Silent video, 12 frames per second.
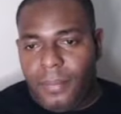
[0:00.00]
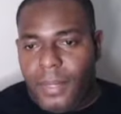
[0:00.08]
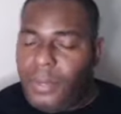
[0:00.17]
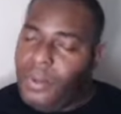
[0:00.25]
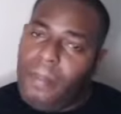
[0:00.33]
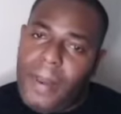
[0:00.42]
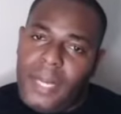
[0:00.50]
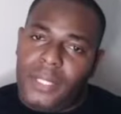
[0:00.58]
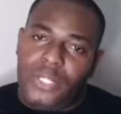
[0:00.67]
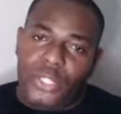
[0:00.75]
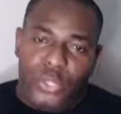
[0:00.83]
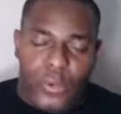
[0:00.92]
You
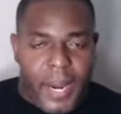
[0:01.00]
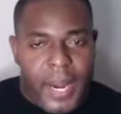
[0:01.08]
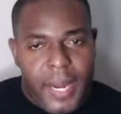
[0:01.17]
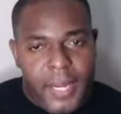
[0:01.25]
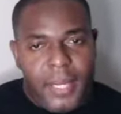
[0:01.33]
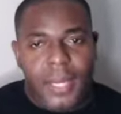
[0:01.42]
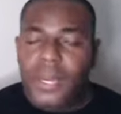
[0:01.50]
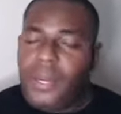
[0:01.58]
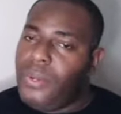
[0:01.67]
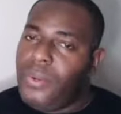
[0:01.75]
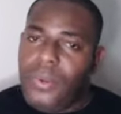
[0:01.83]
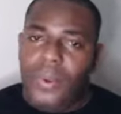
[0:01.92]
might try it,
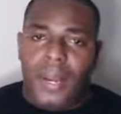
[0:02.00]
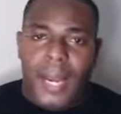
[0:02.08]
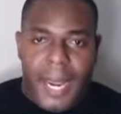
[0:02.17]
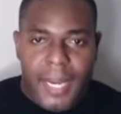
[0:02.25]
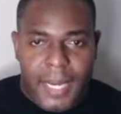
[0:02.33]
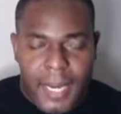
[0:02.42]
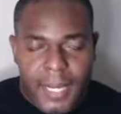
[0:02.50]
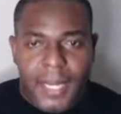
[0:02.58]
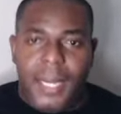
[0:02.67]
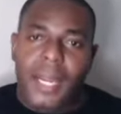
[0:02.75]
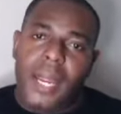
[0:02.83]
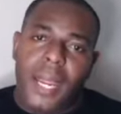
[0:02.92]
you don't like it,
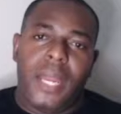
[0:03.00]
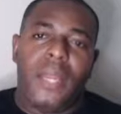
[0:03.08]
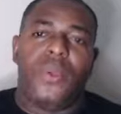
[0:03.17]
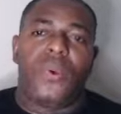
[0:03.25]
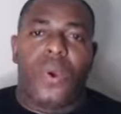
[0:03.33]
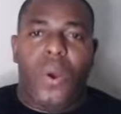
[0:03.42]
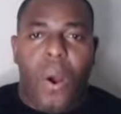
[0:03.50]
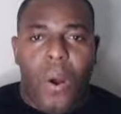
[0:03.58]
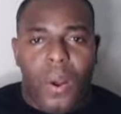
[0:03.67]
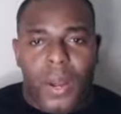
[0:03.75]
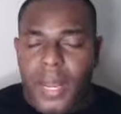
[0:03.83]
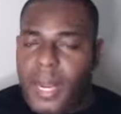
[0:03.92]
and you
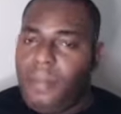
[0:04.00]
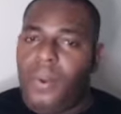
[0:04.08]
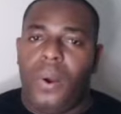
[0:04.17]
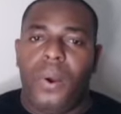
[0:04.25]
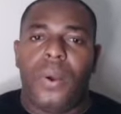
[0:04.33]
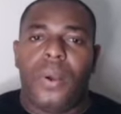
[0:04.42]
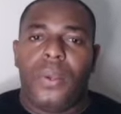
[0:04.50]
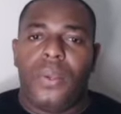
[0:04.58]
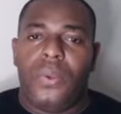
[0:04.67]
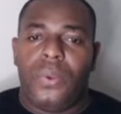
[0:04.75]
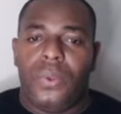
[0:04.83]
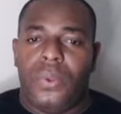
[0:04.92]
call them, or
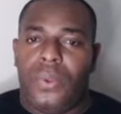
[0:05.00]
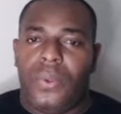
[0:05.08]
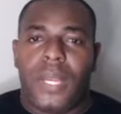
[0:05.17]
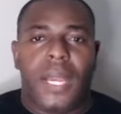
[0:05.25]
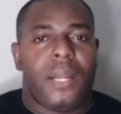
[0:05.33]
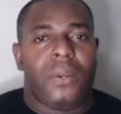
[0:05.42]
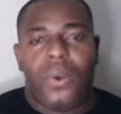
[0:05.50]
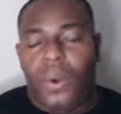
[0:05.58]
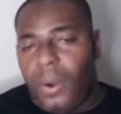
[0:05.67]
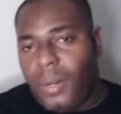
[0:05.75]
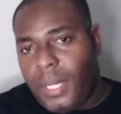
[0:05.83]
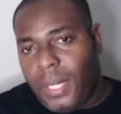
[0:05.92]
you can go
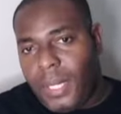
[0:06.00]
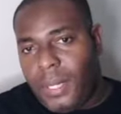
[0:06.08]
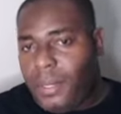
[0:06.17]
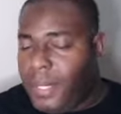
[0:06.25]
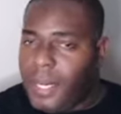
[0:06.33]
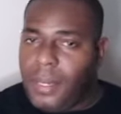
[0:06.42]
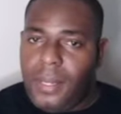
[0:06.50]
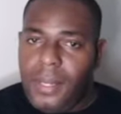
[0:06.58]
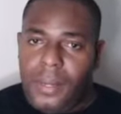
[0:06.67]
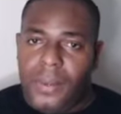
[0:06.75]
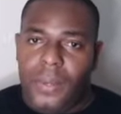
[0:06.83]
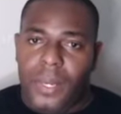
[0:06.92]
on the,
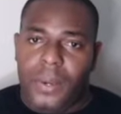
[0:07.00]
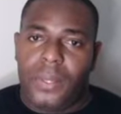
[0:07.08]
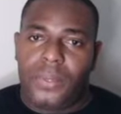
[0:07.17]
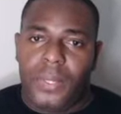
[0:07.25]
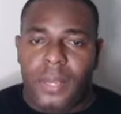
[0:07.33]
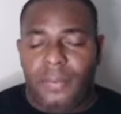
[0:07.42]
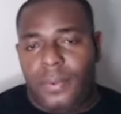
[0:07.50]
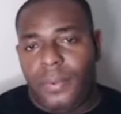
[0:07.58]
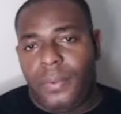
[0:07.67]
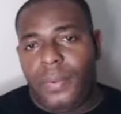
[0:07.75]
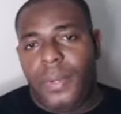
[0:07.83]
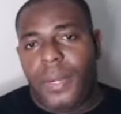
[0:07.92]
they're going to give
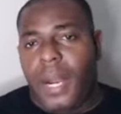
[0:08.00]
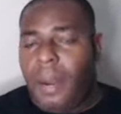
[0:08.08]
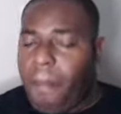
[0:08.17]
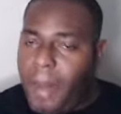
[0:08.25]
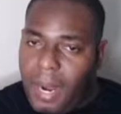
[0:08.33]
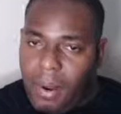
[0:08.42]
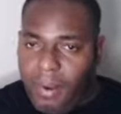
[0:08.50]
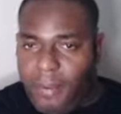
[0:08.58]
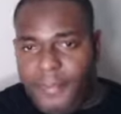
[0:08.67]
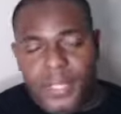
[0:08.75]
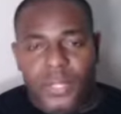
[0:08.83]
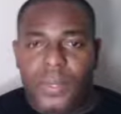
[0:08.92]
you a back
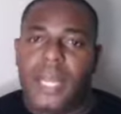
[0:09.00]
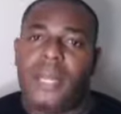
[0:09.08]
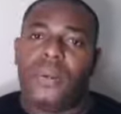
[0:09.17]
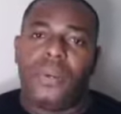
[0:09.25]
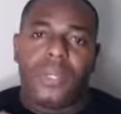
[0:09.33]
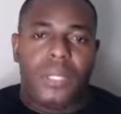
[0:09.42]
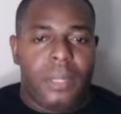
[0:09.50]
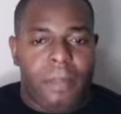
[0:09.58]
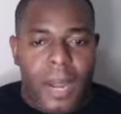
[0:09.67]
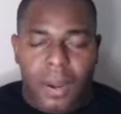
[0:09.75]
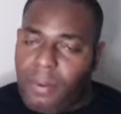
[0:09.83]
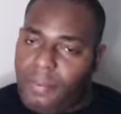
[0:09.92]
office. You can go to the
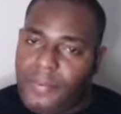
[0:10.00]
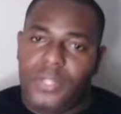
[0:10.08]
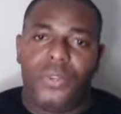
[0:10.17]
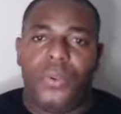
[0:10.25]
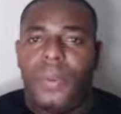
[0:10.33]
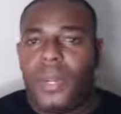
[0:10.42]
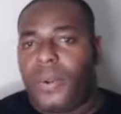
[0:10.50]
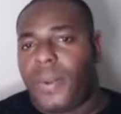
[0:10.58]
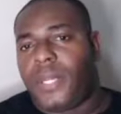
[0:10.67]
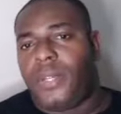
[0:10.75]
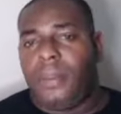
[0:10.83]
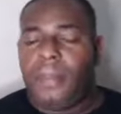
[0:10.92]
back office, you
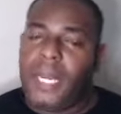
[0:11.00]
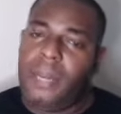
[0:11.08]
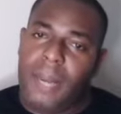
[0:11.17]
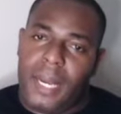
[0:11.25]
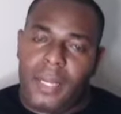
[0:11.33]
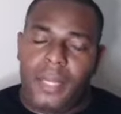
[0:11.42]
request your money back.